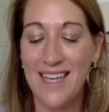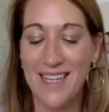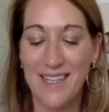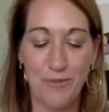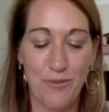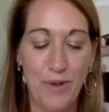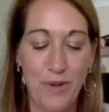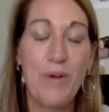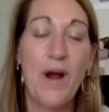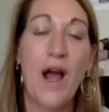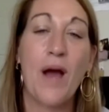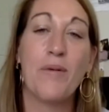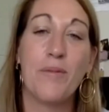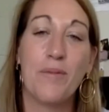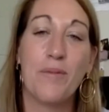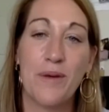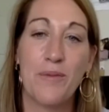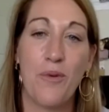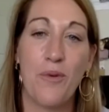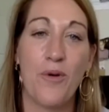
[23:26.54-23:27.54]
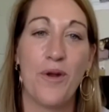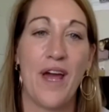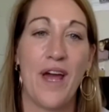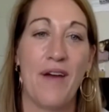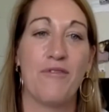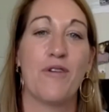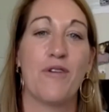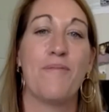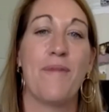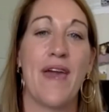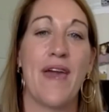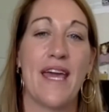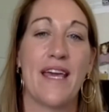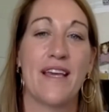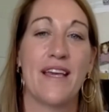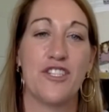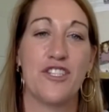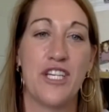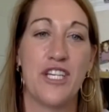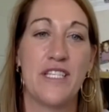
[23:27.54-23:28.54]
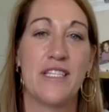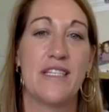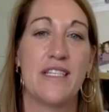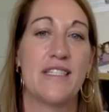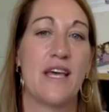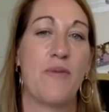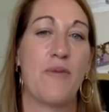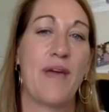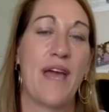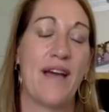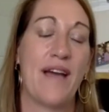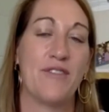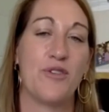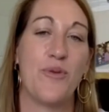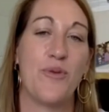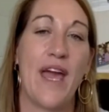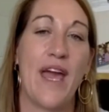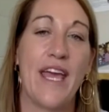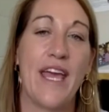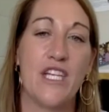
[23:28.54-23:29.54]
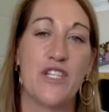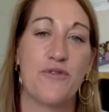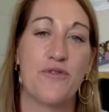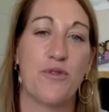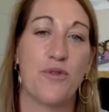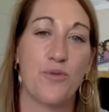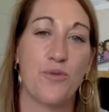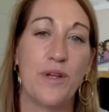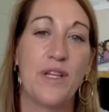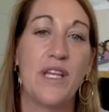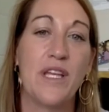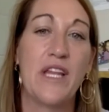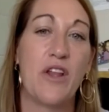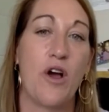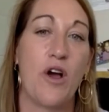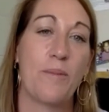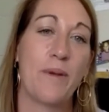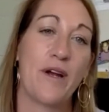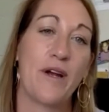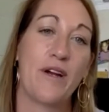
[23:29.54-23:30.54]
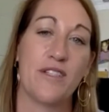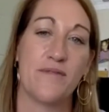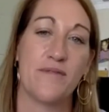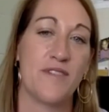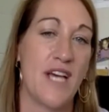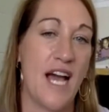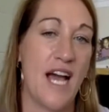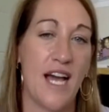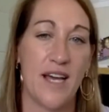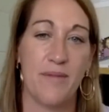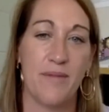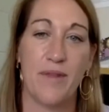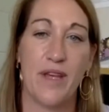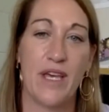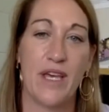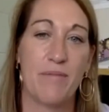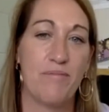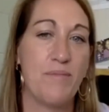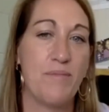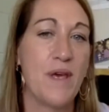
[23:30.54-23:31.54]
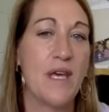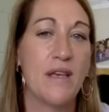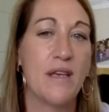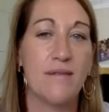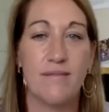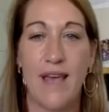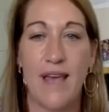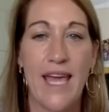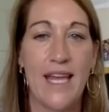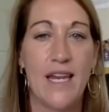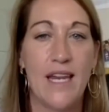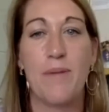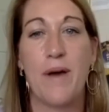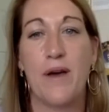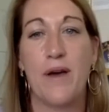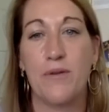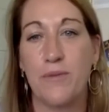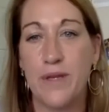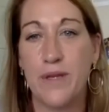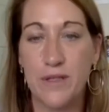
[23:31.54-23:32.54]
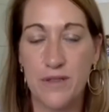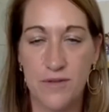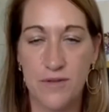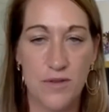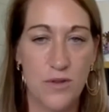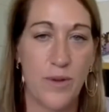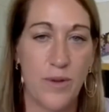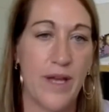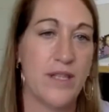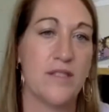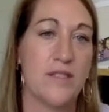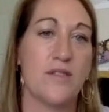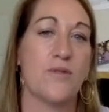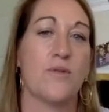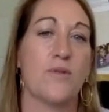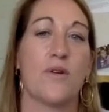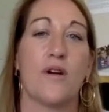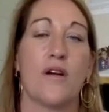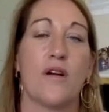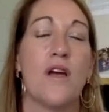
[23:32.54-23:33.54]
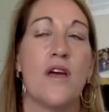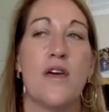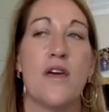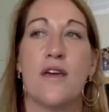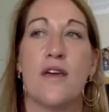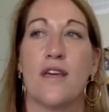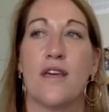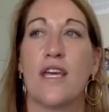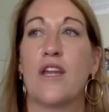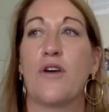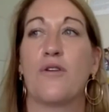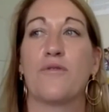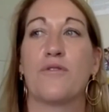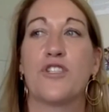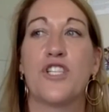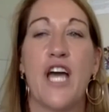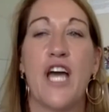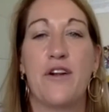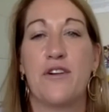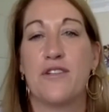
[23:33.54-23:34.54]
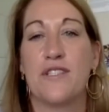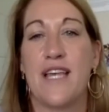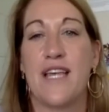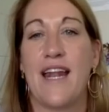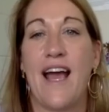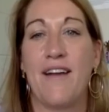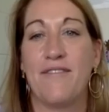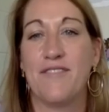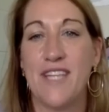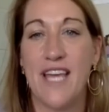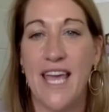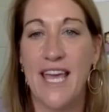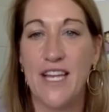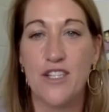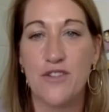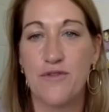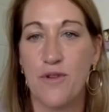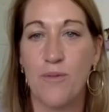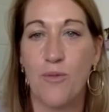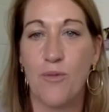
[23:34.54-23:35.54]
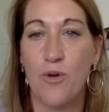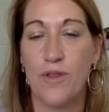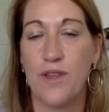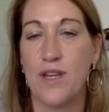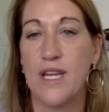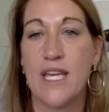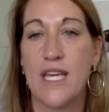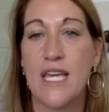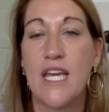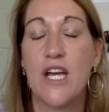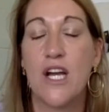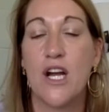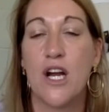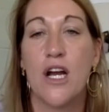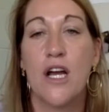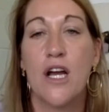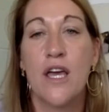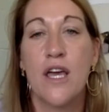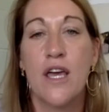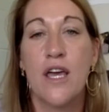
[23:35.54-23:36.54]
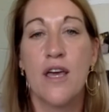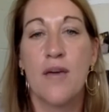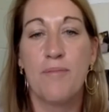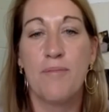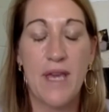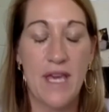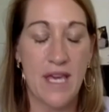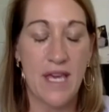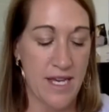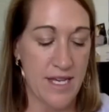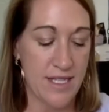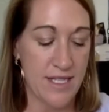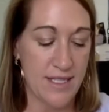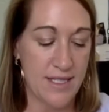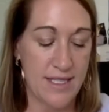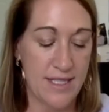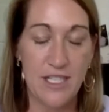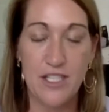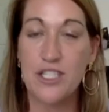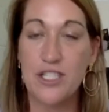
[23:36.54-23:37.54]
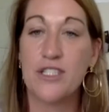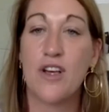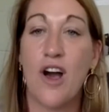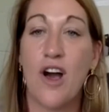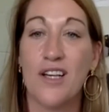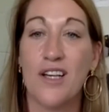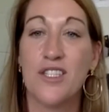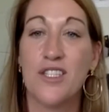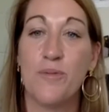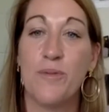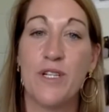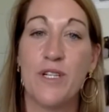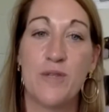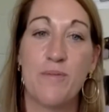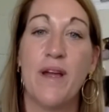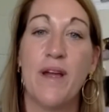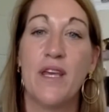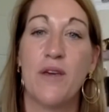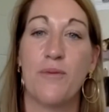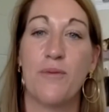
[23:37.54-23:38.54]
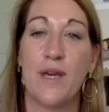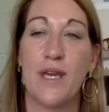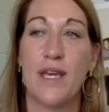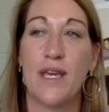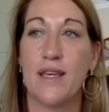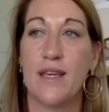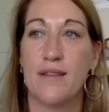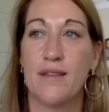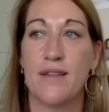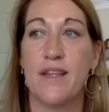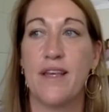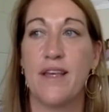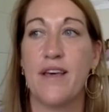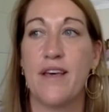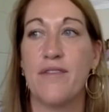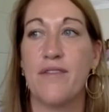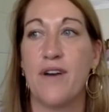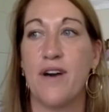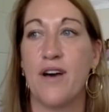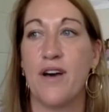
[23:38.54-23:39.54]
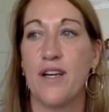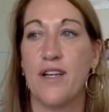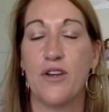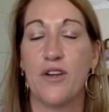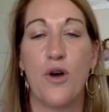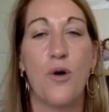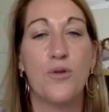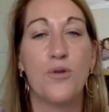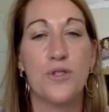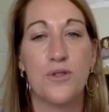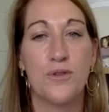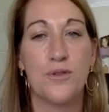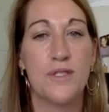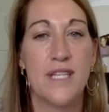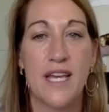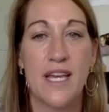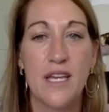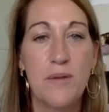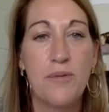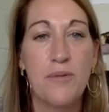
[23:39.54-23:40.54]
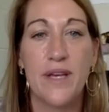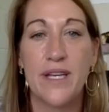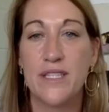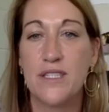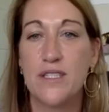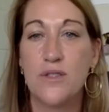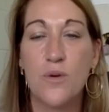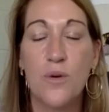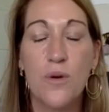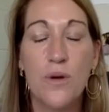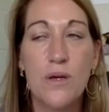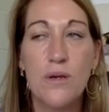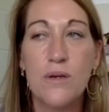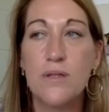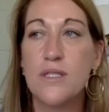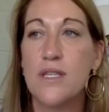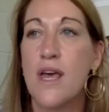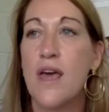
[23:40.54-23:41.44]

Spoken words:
we probably won't ever make cheeses that we have to age for really long periods of time, like big 80-pound wheels of Swiss, or cheddars that have to age for more than a year, because it just costs so much money. We live on coastal sandy plain soils.